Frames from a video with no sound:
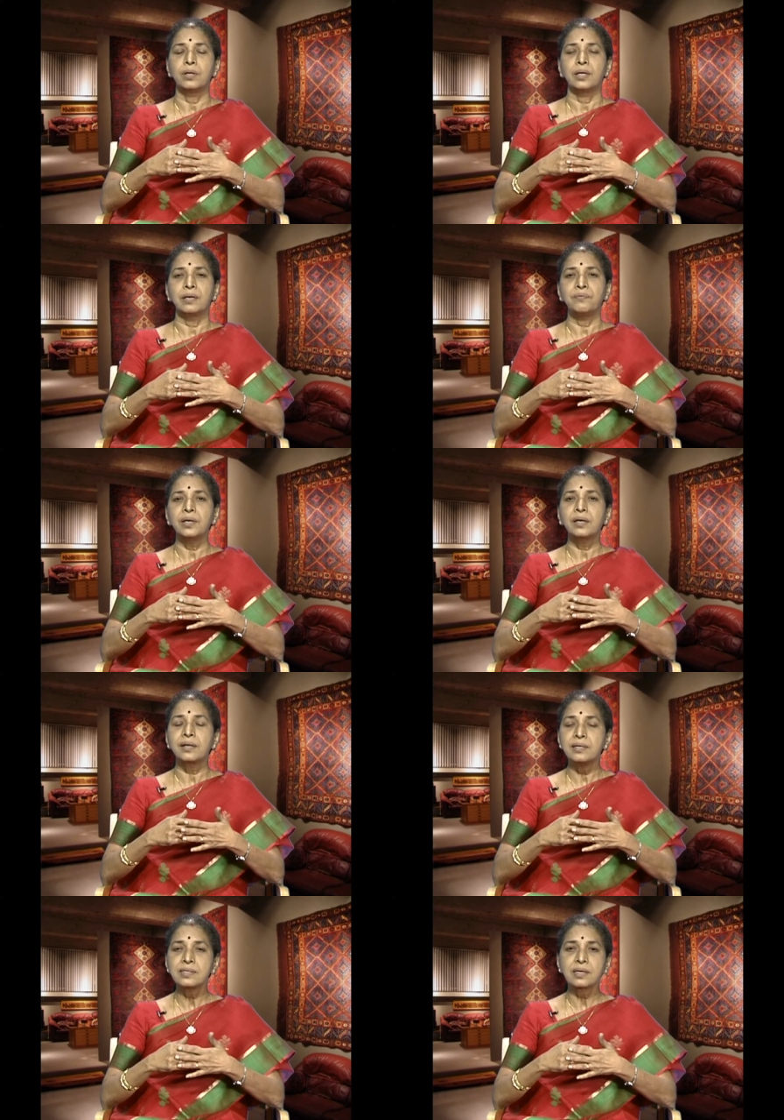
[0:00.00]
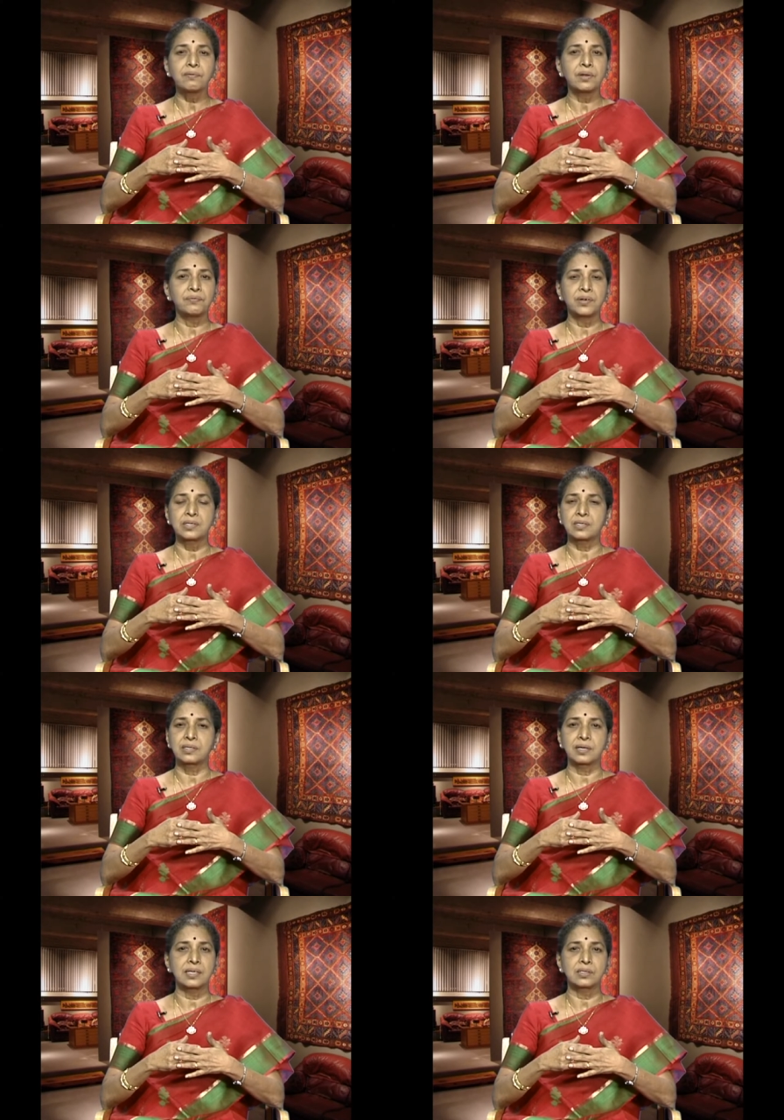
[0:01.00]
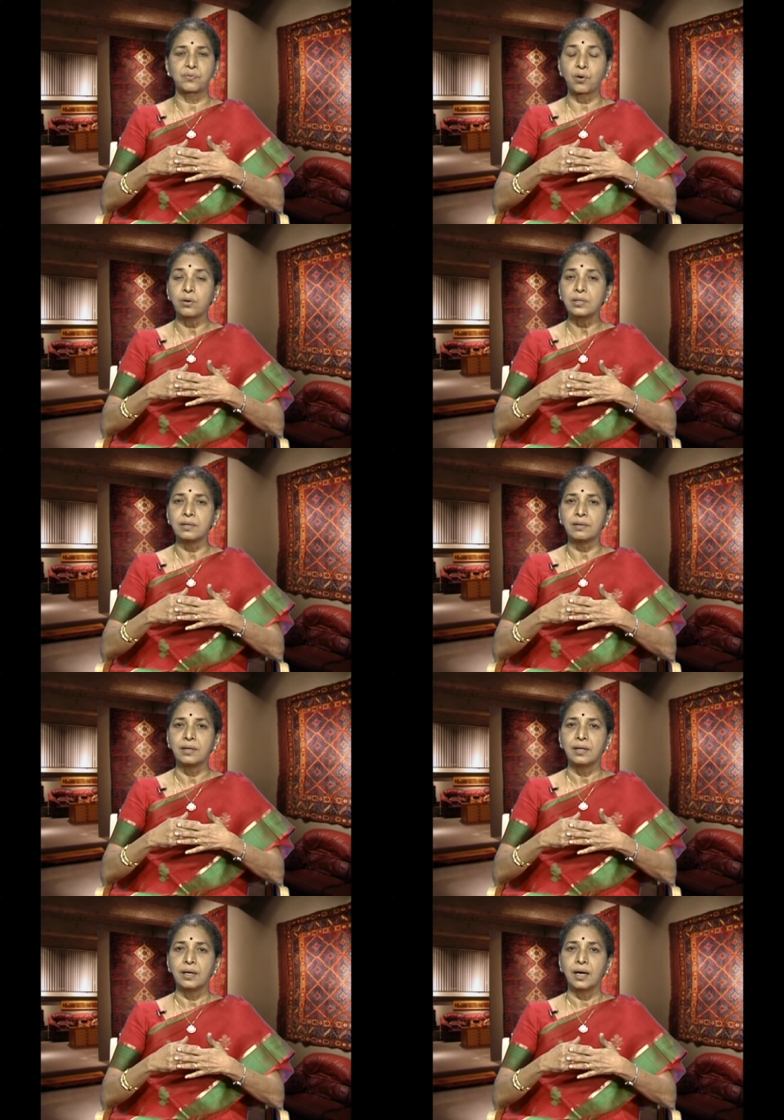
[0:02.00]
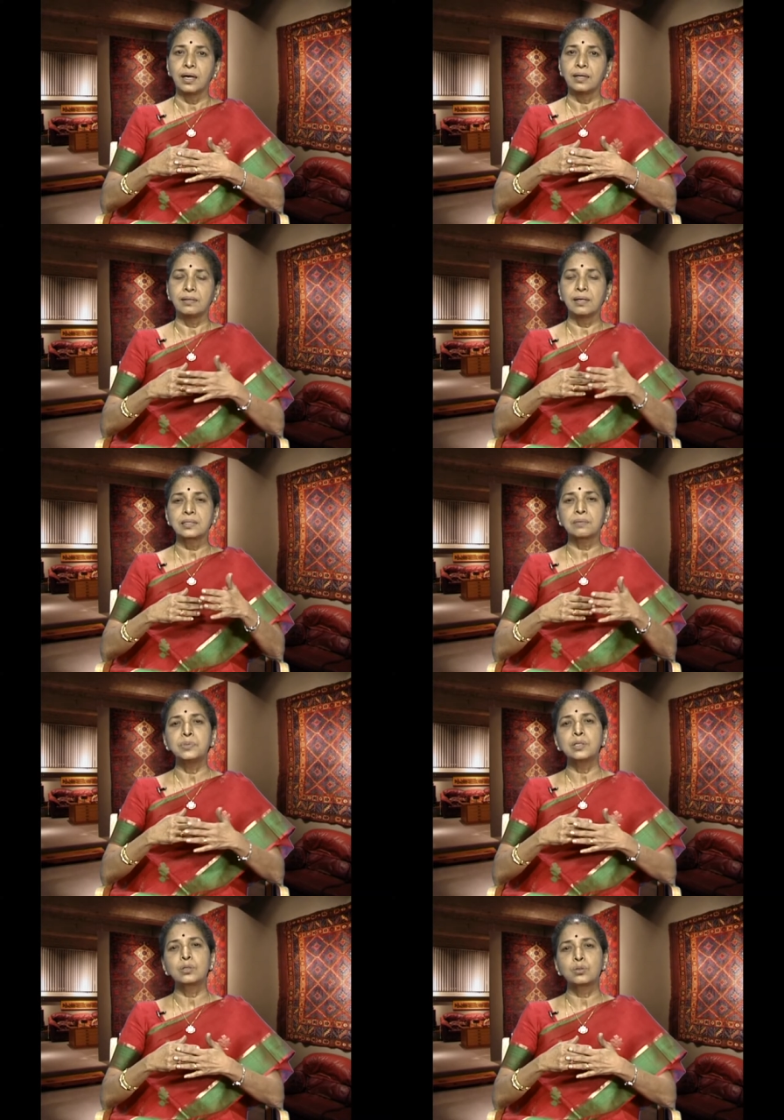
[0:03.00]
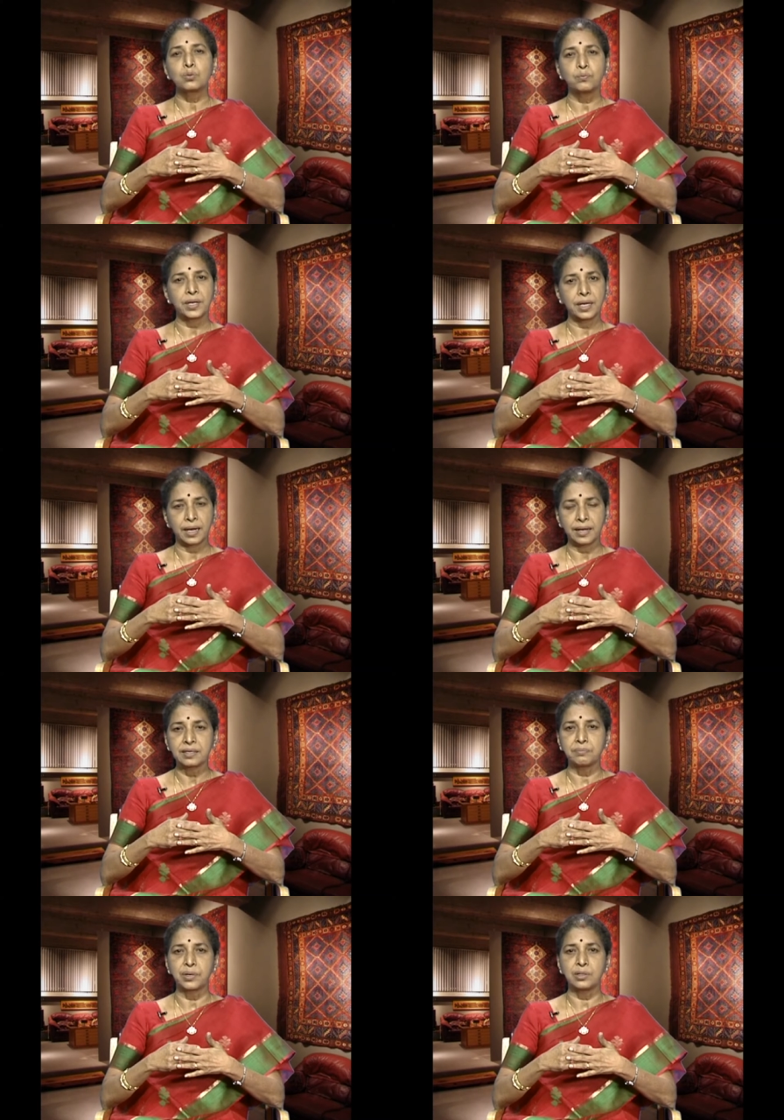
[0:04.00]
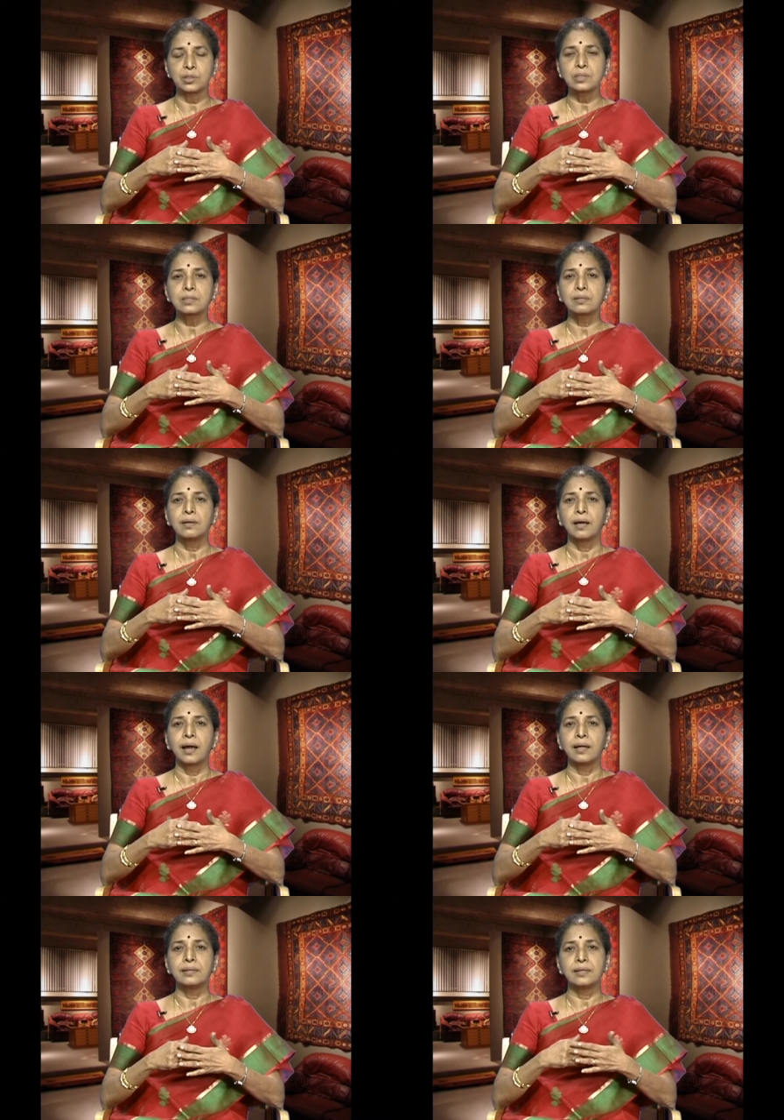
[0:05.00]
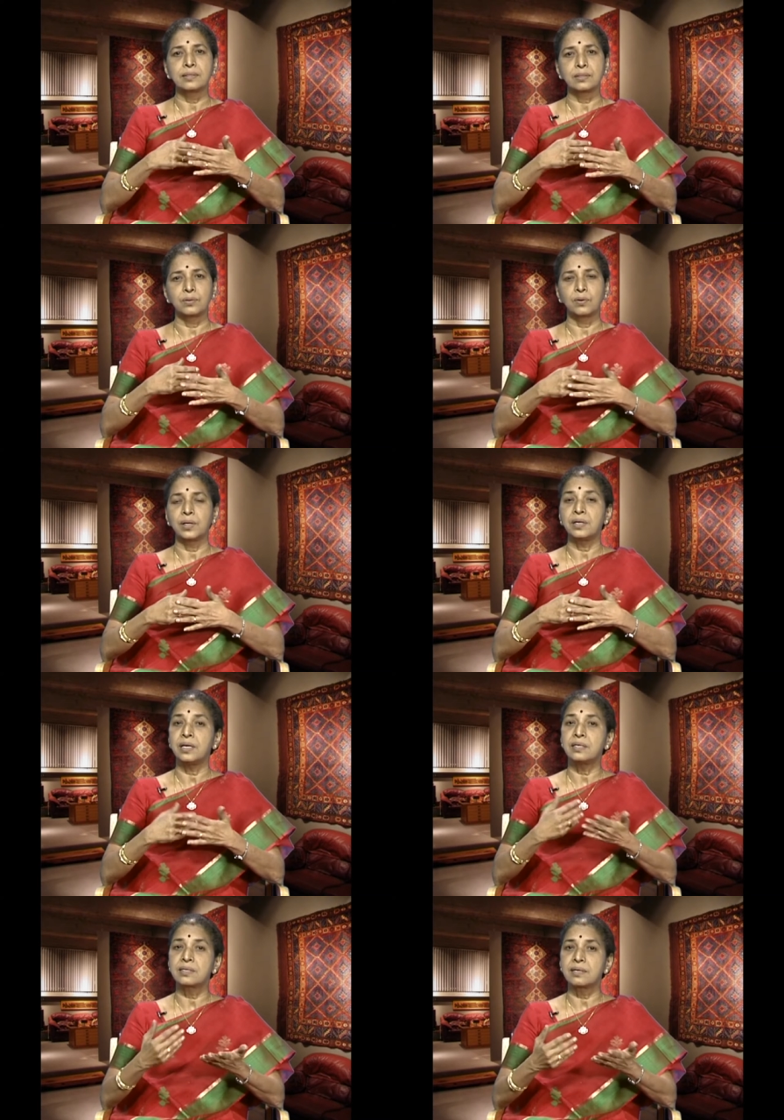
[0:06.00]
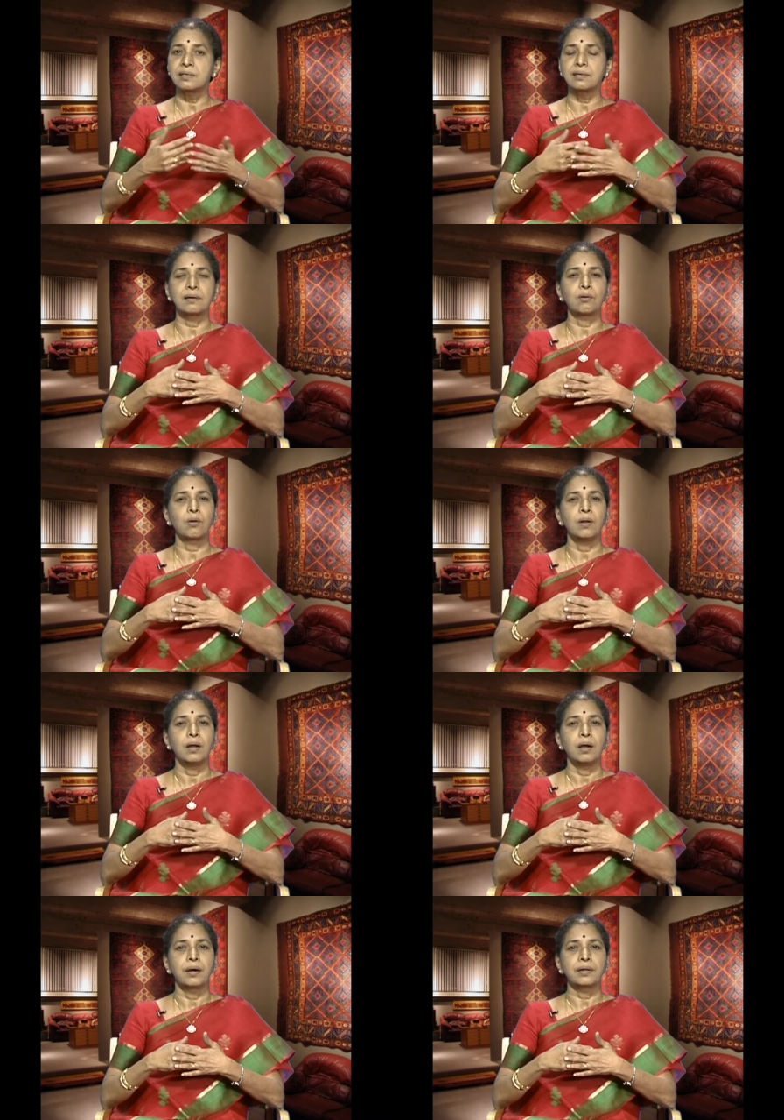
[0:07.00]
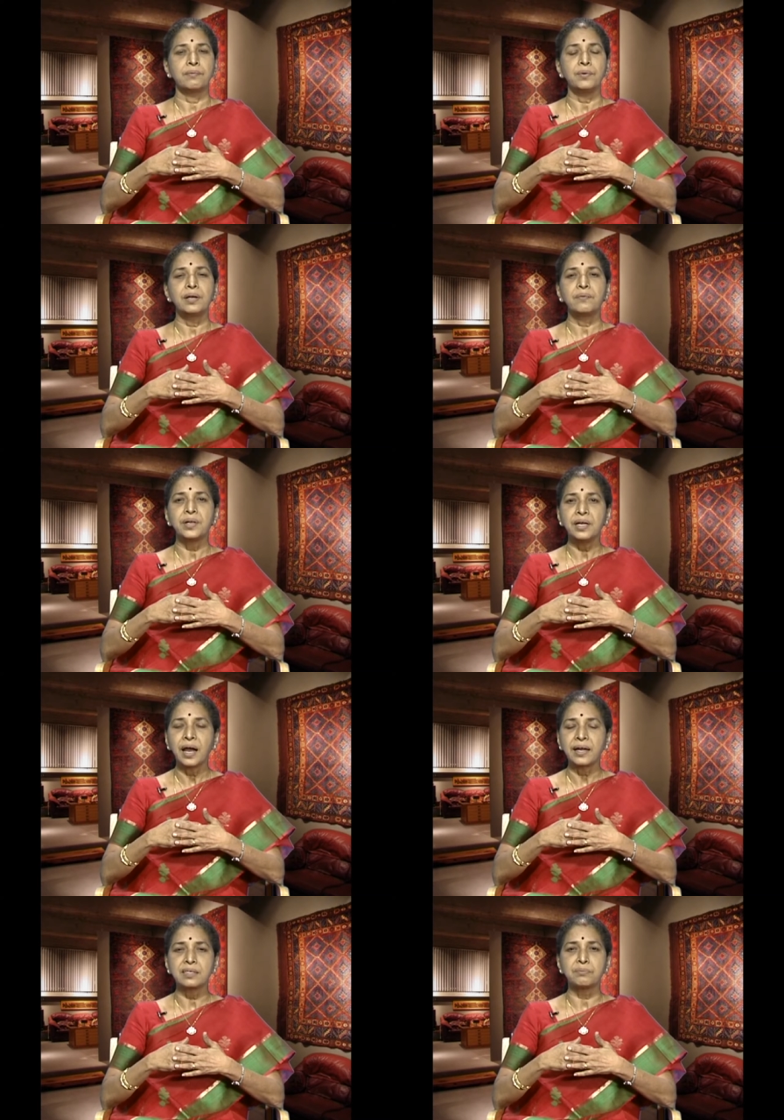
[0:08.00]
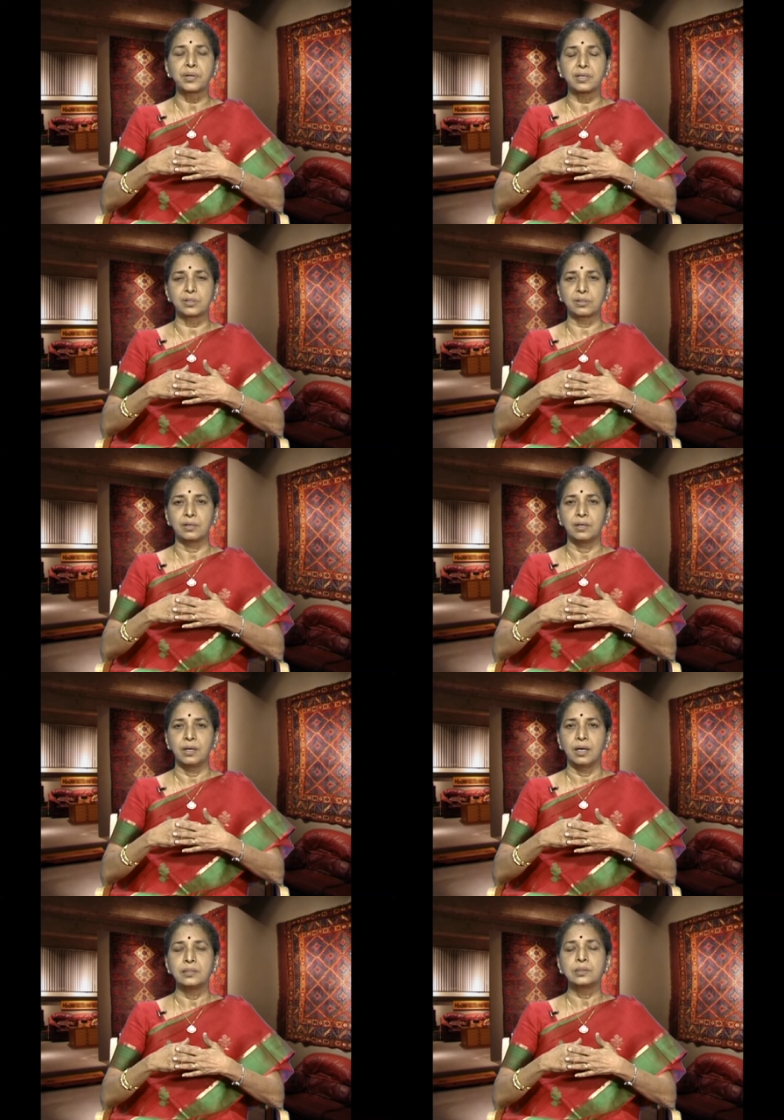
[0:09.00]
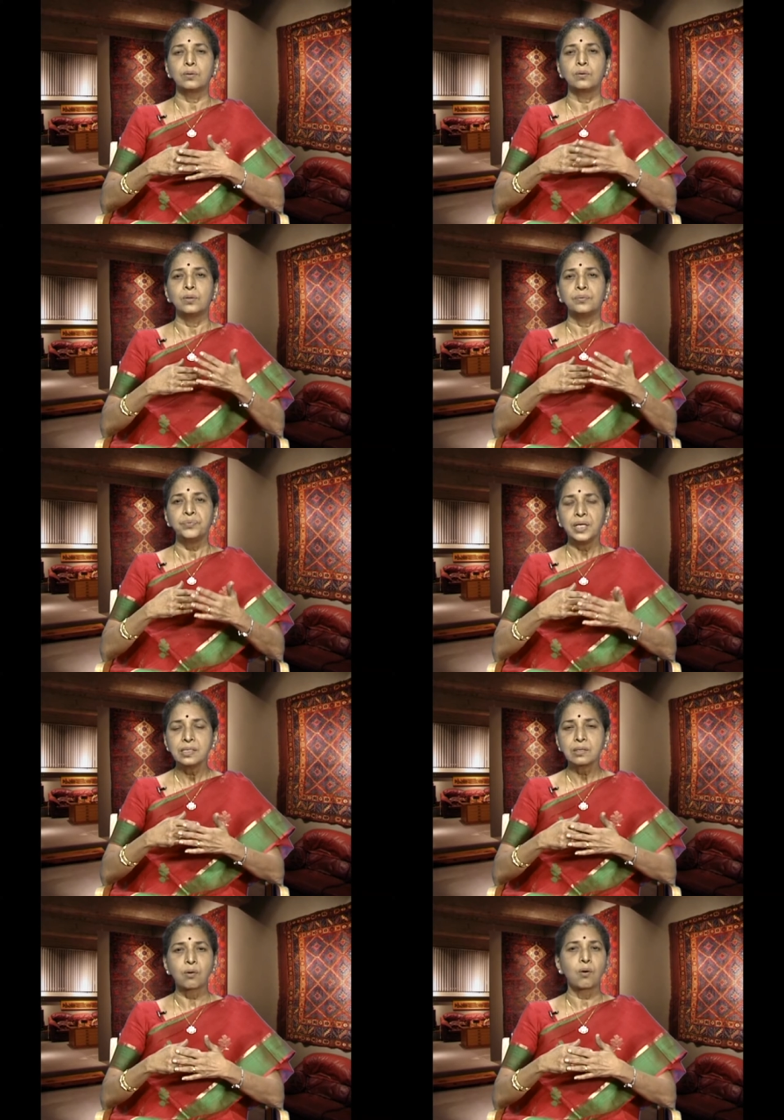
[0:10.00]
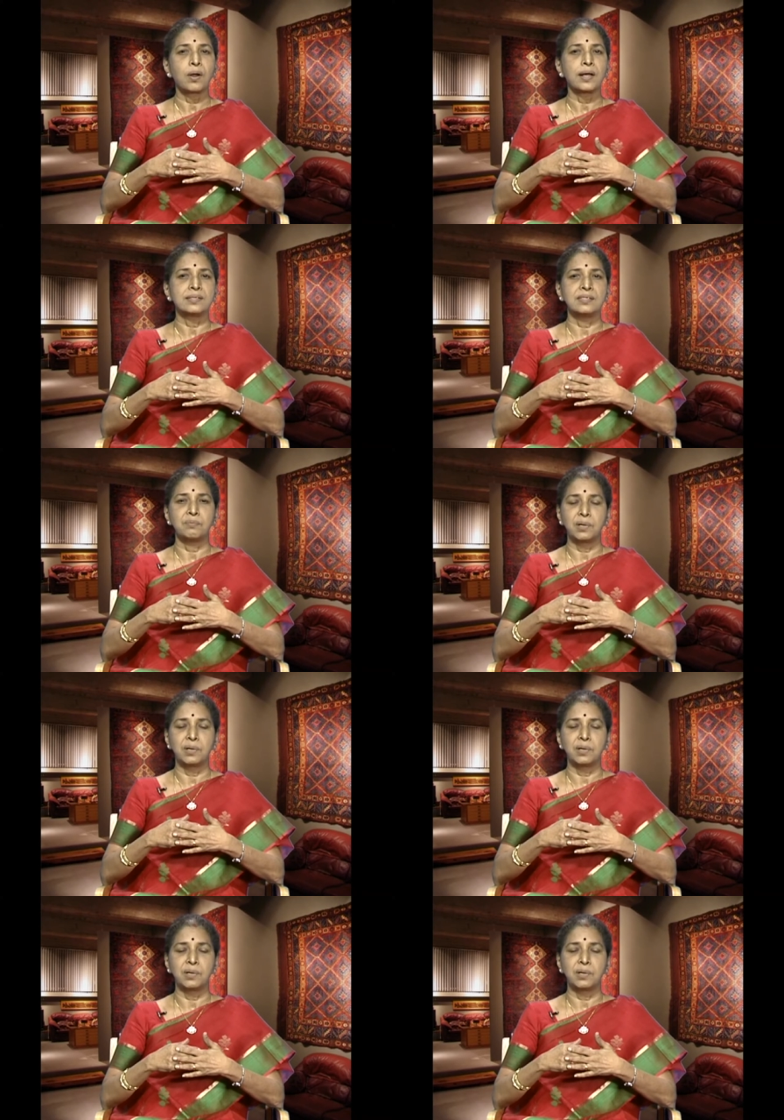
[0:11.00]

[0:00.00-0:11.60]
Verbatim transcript: giving a crease recovery finishes in case of cotton and they are subject to very high temperatures and thus you know in heat setting and all are given at a very high temperature and so these are called as thermal